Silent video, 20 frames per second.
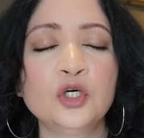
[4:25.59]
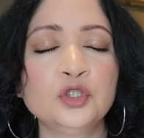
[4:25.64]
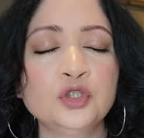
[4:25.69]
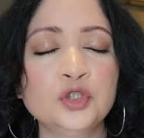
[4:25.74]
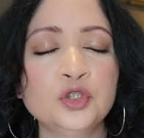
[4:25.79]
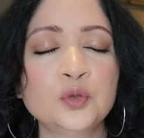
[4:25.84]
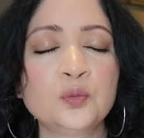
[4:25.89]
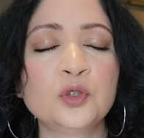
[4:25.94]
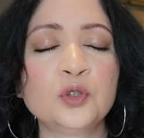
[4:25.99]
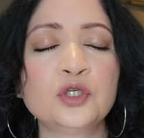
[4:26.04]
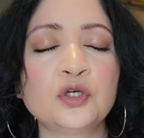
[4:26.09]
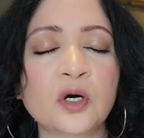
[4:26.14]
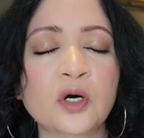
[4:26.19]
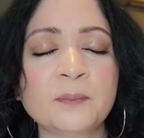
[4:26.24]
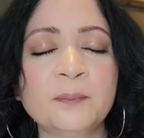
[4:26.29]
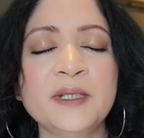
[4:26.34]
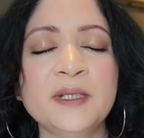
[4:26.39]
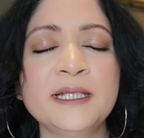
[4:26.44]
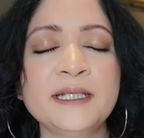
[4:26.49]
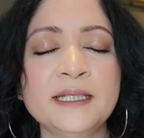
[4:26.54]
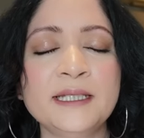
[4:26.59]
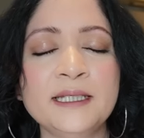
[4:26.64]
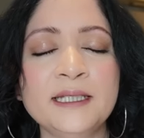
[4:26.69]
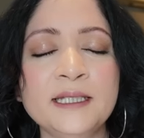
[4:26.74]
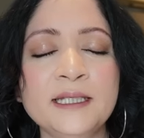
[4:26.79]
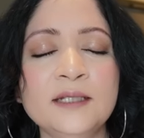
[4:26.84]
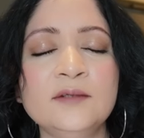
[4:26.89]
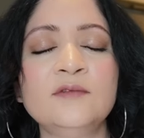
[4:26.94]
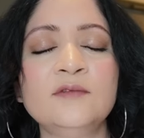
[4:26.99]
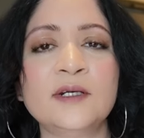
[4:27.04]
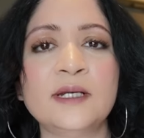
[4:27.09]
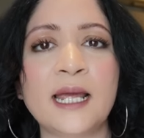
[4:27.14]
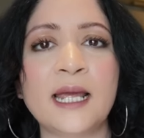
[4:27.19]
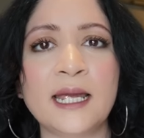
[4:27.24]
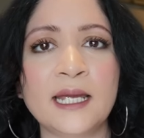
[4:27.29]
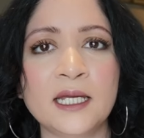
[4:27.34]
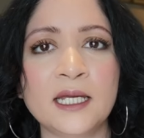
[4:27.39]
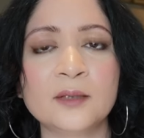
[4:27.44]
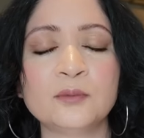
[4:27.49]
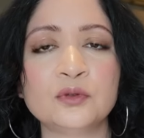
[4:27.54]
you would not be even
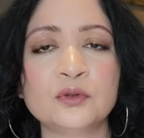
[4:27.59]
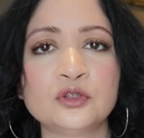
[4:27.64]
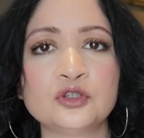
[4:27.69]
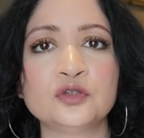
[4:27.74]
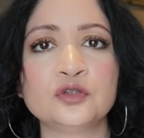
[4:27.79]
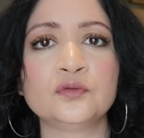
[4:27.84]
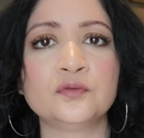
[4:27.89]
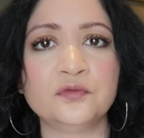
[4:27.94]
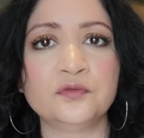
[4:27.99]
able to